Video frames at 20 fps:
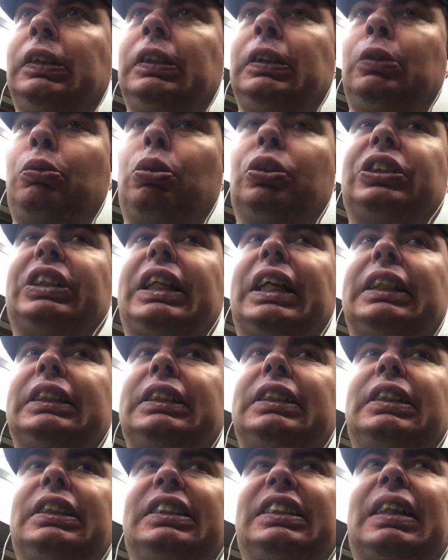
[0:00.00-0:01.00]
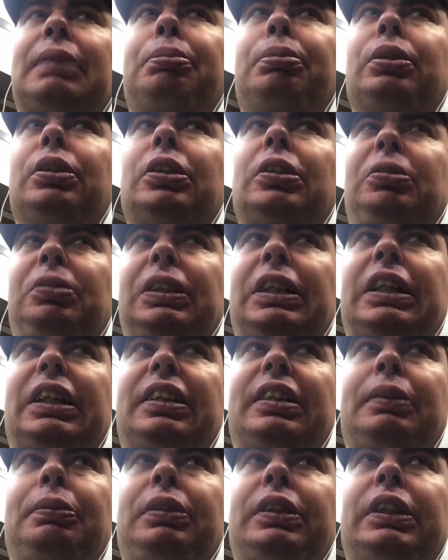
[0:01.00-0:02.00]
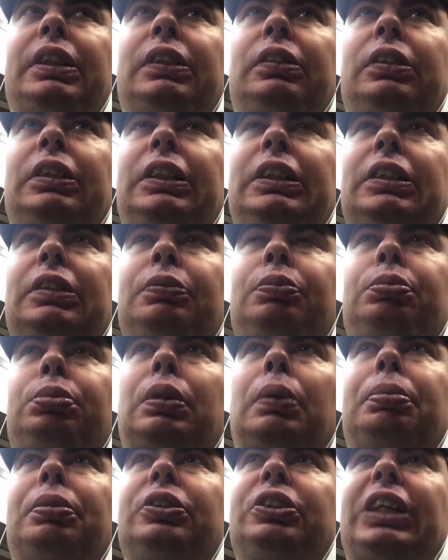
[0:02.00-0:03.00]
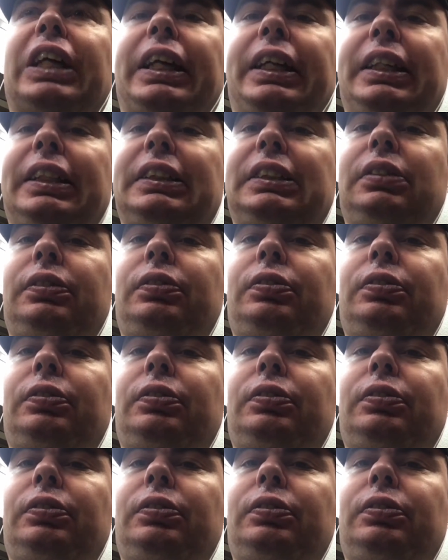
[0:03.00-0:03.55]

Once it gets to December though, yeah, I'll need a proper jacket.